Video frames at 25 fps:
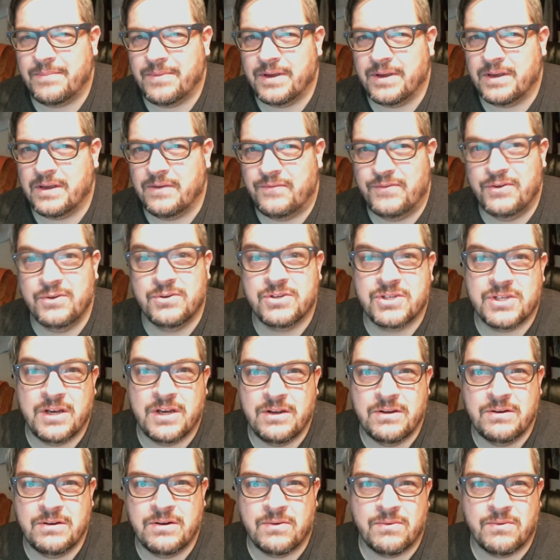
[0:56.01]
Like if you say
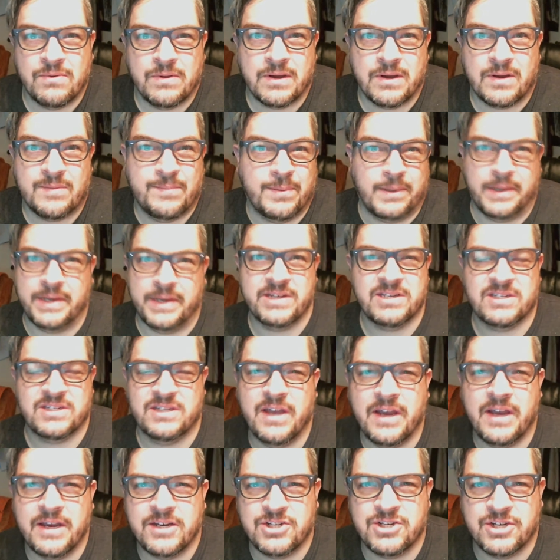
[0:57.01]
you don't like
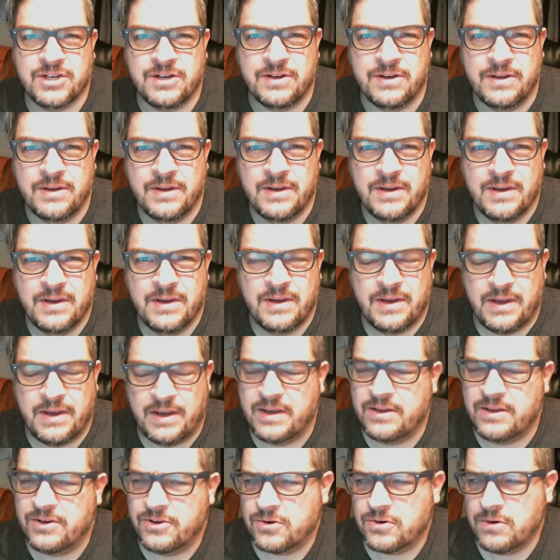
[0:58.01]
PlayStation
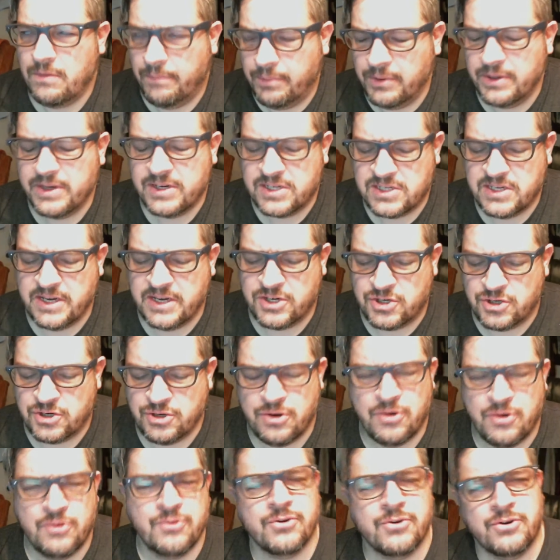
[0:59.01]
and you're a PlayStation
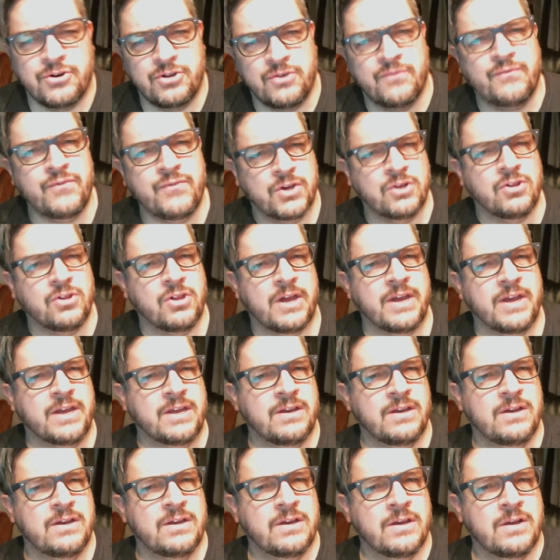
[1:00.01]
owner, you feel
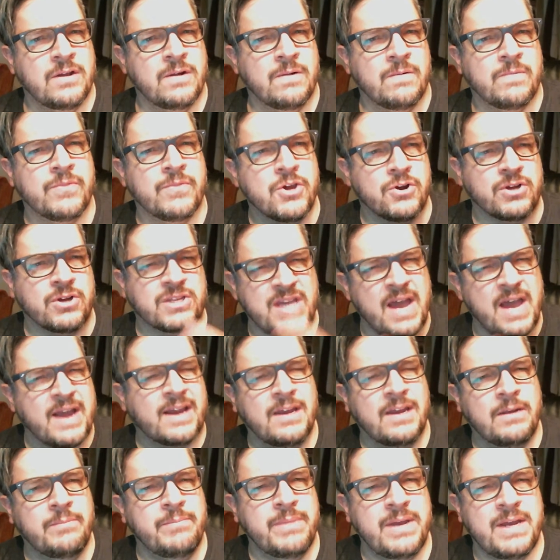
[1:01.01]
like they're
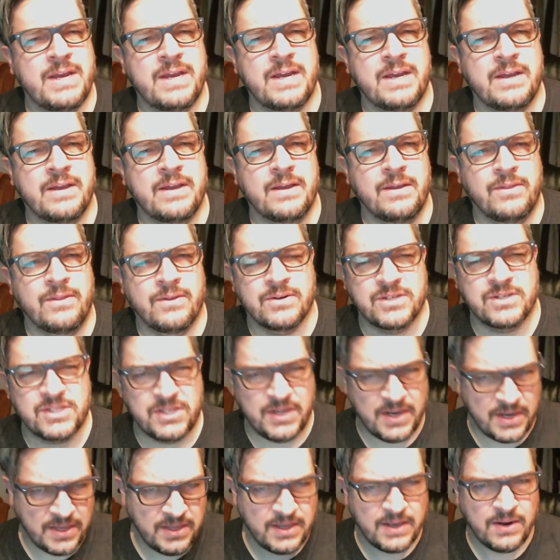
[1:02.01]
attacking me. They're
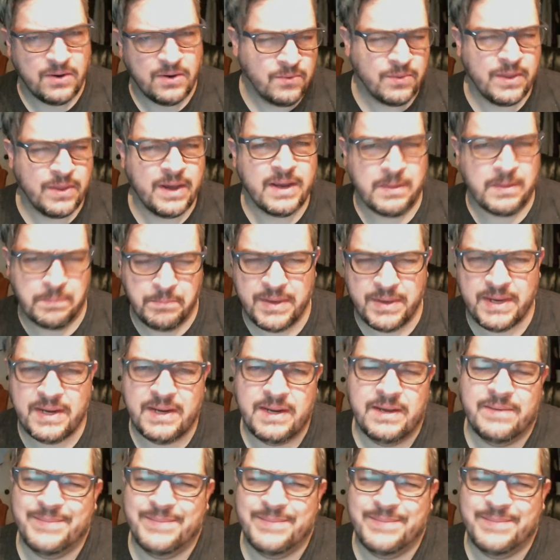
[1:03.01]
saying they don't like me.